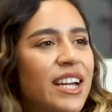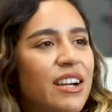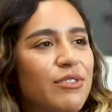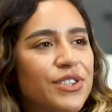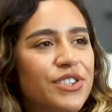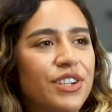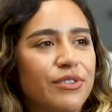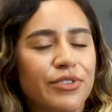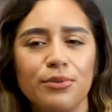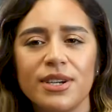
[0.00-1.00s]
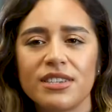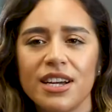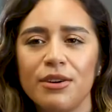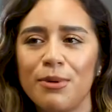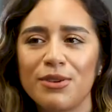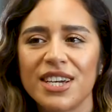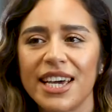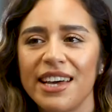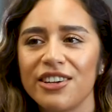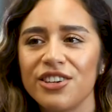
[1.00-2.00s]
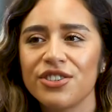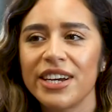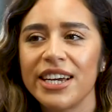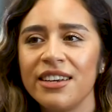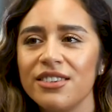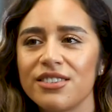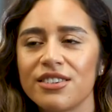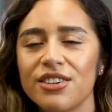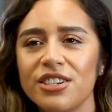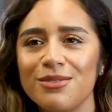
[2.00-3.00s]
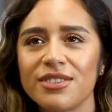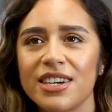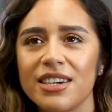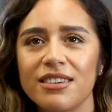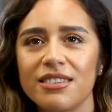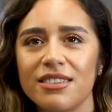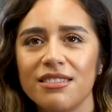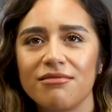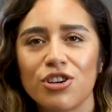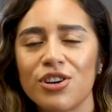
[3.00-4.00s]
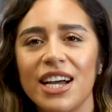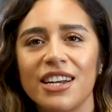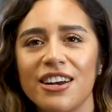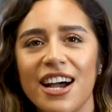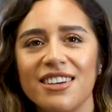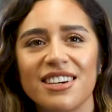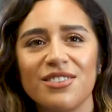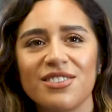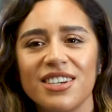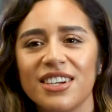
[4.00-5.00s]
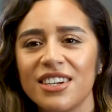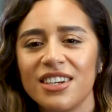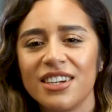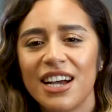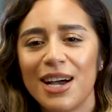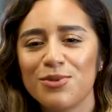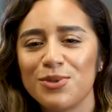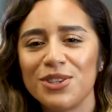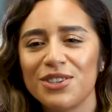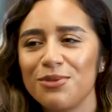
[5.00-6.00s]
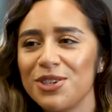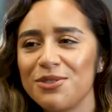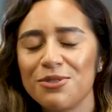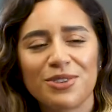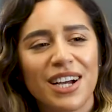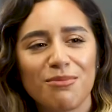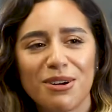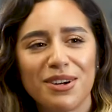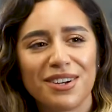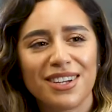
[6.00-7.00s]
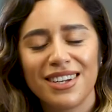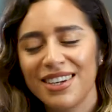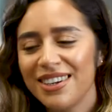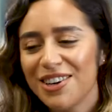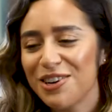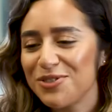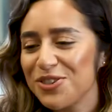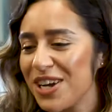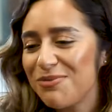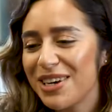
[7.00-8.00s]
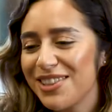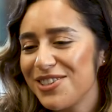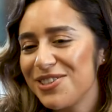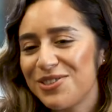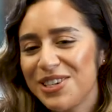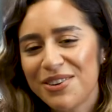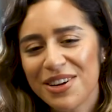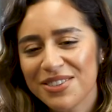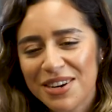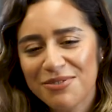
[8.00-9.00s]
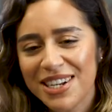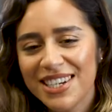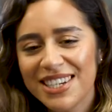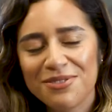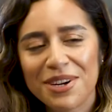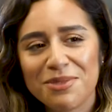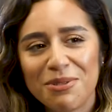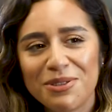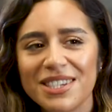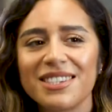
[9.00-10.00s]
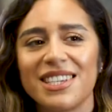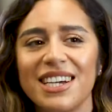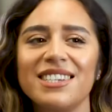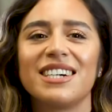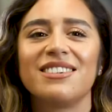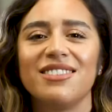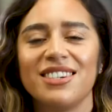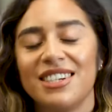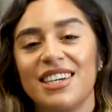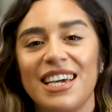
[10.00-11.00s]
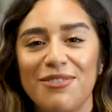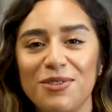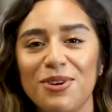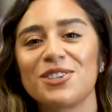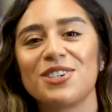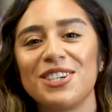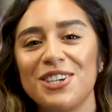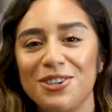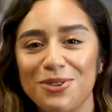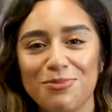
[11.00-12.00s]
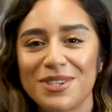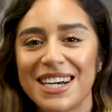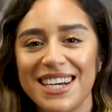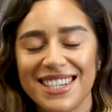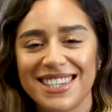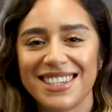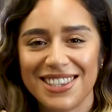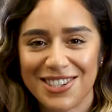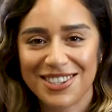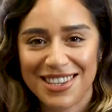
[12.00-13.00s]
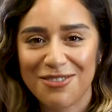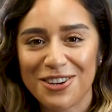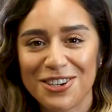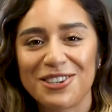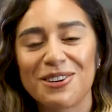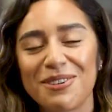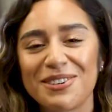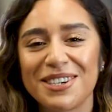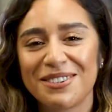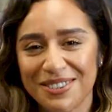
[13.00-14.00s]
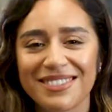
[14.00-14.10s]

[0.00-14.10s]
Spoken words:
Like I wrote a song a few weeks ago about a girl on a train just because she was like crying her eyes out. And I was wondering what she was crying about. And I got off the train, went in the studio, and I was like, I really need to write about this today. So if you're watching and you were upset, I've got a song about you.